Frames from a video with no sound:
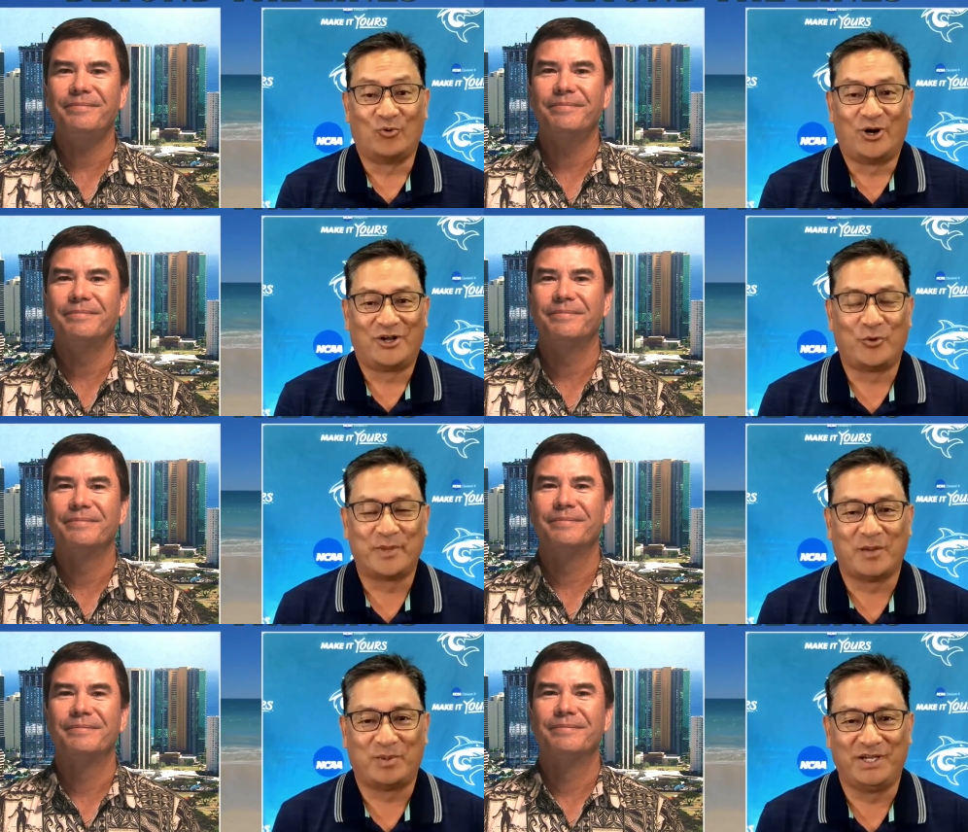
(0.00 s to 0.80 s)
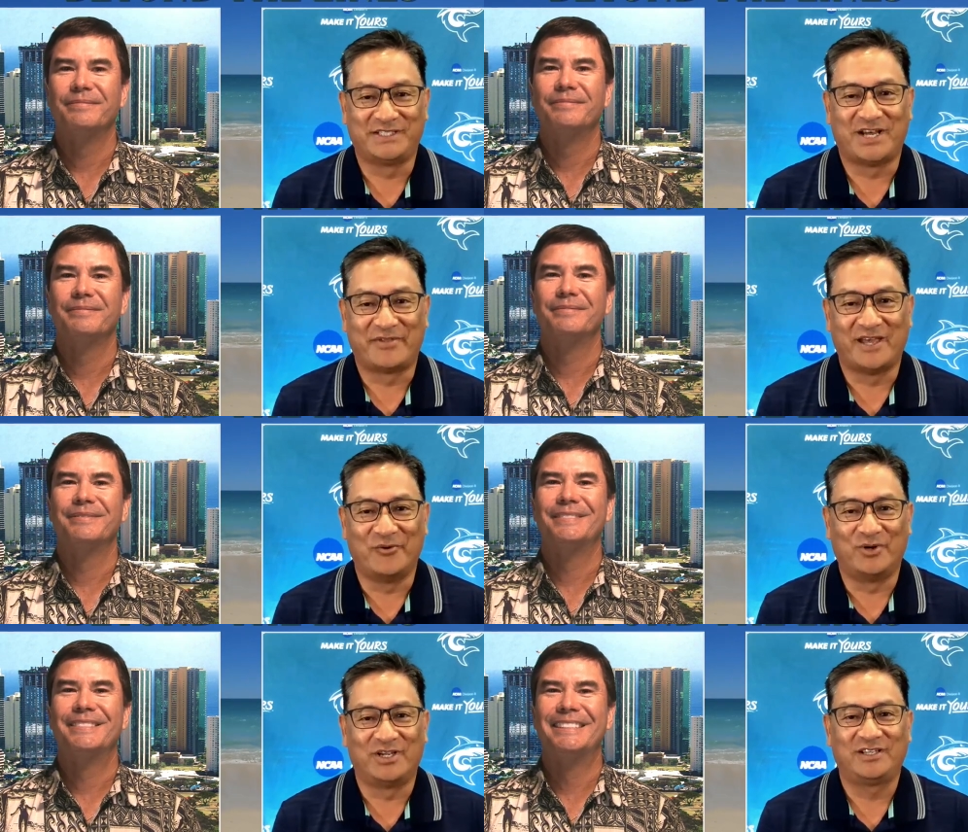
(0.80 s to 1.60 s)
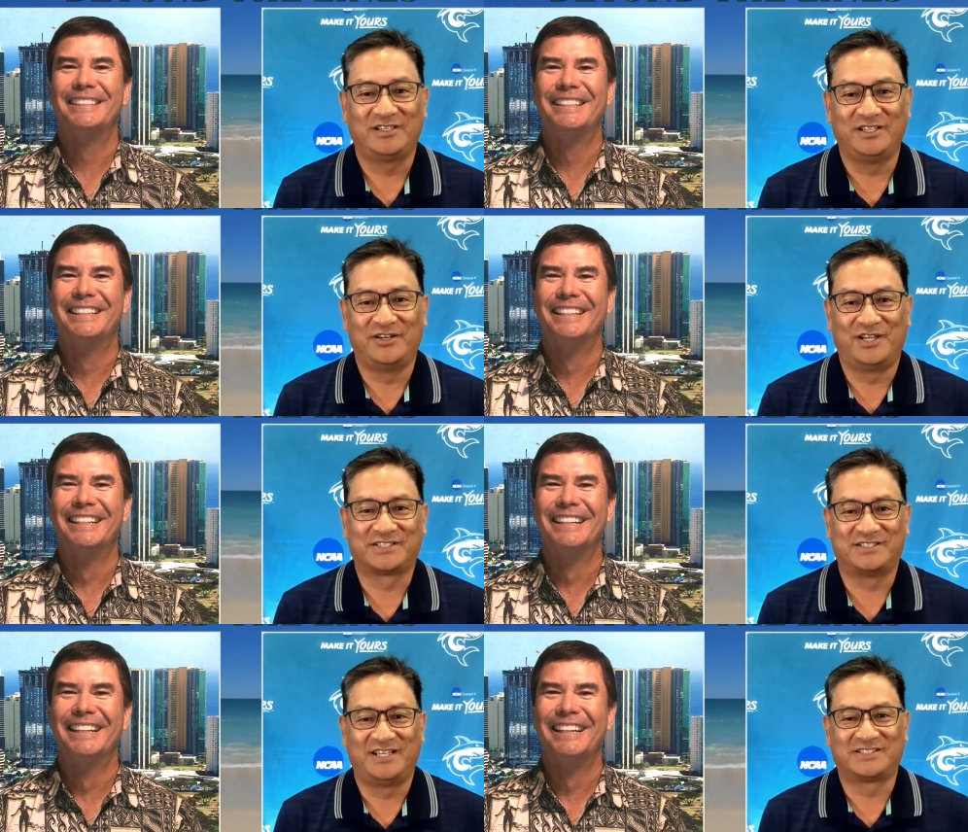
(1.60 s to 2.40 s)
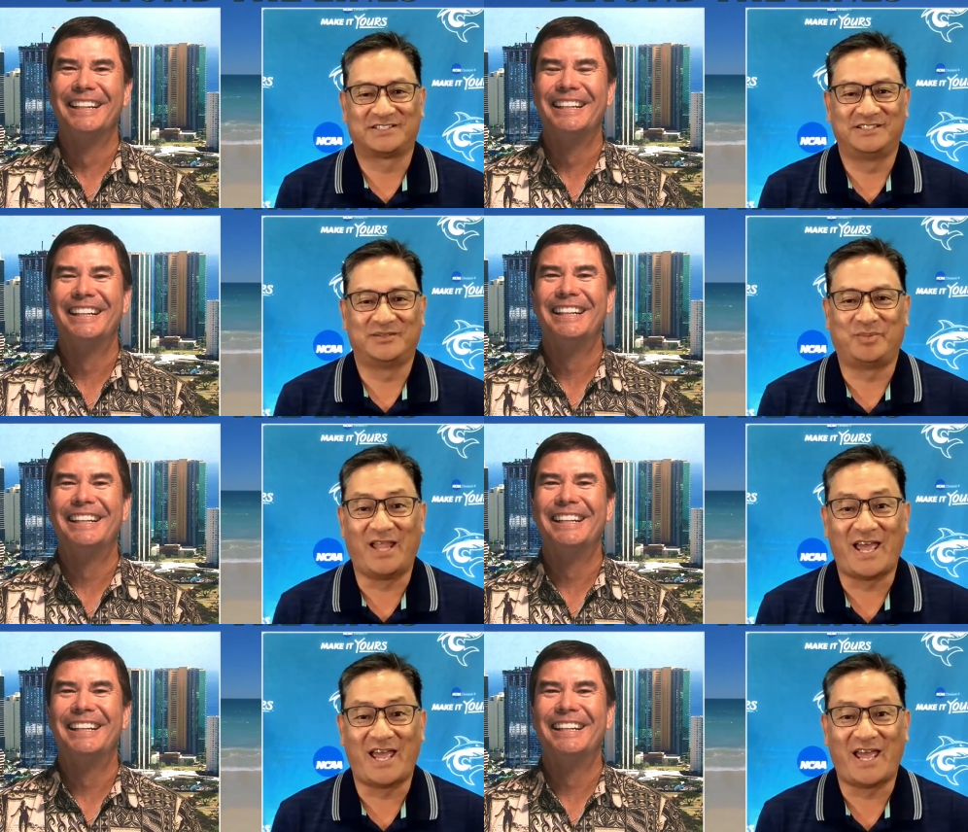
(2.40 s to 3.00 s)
Speaker 1: Well, I hope that plays out that way. You know, that's that's the